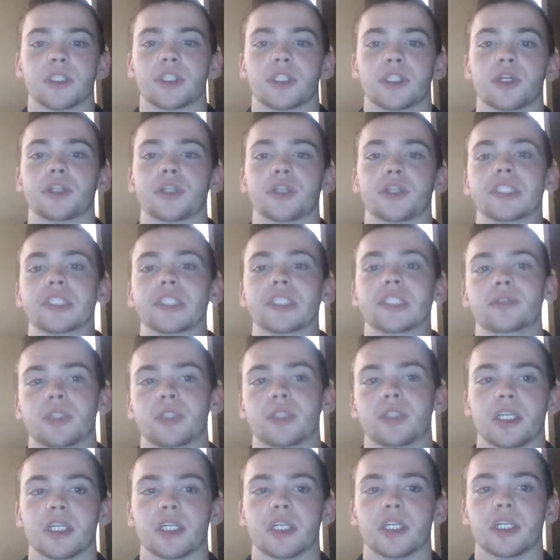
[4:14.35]
turn use
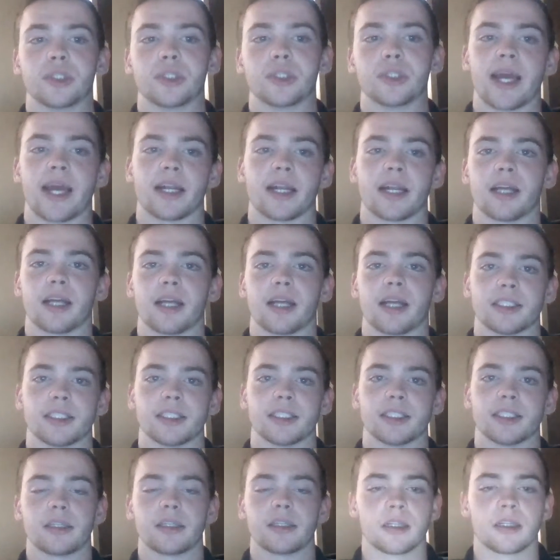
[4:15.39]
it to analyze it.